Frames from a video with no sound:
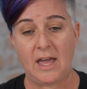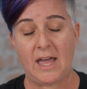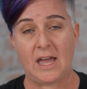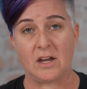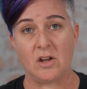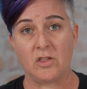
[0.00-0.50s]

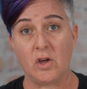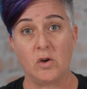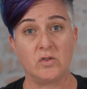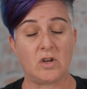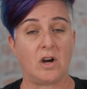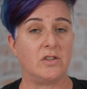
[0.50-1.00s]
and
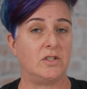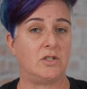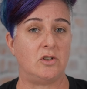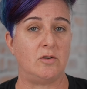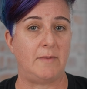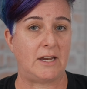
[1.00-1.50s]
those are the
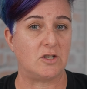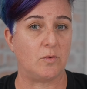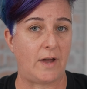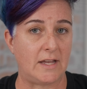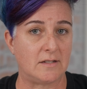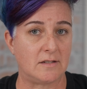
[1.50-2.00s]
two major
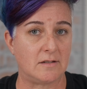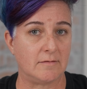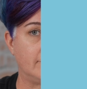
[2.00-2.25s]
ways.